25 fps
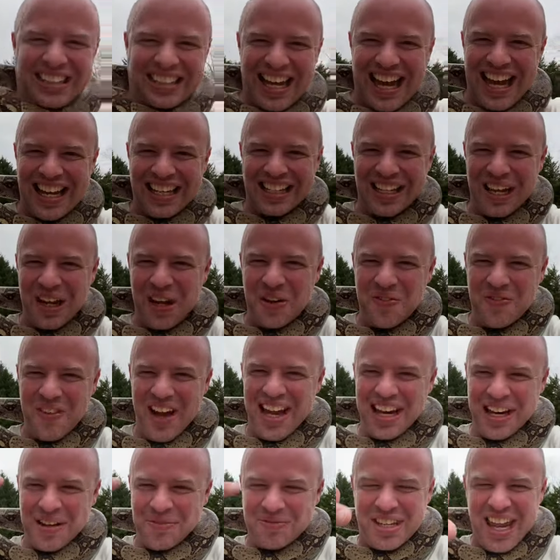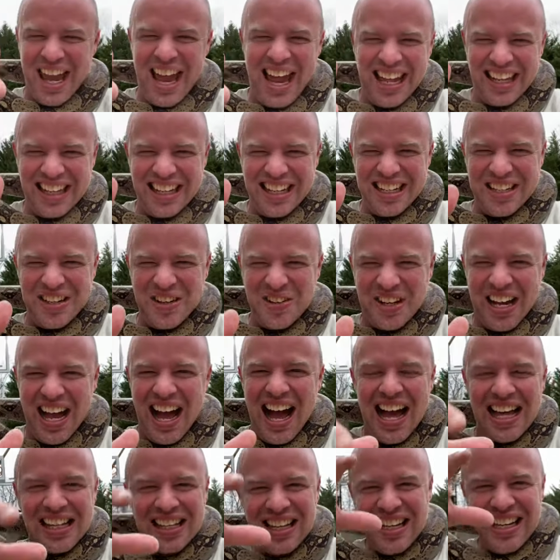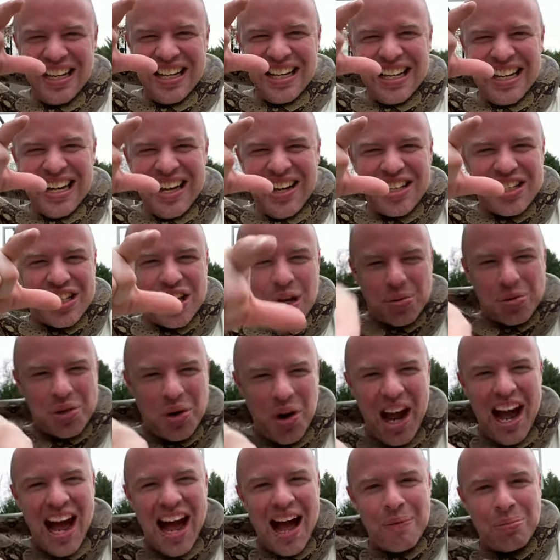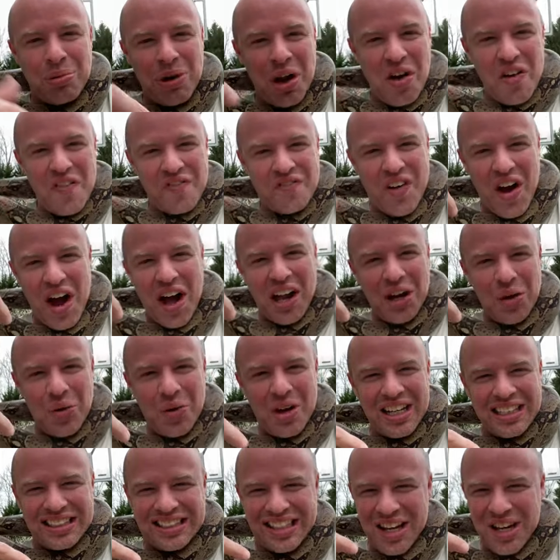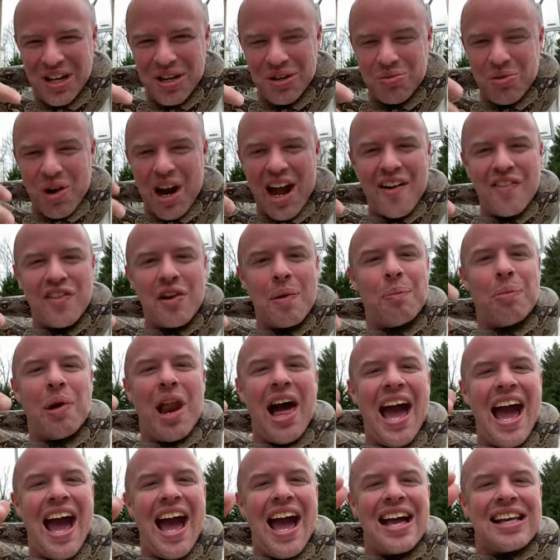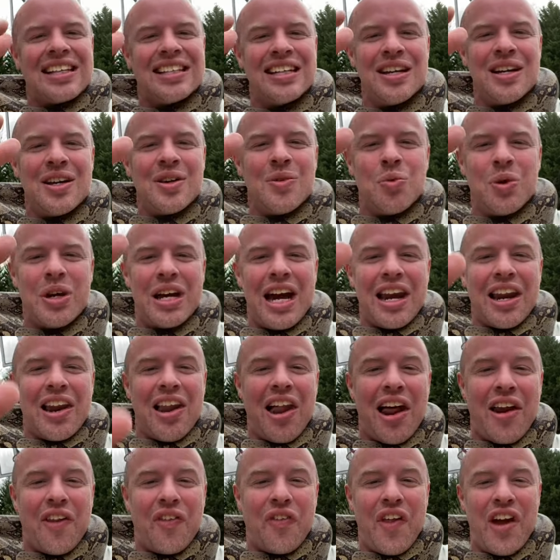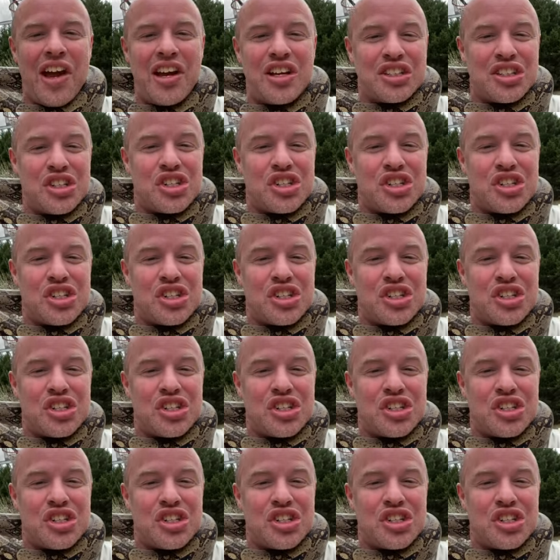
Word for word: that dude, man? I'm telling you guys, subscribe, follow us, dude. We're having a blast. We got a lot of things to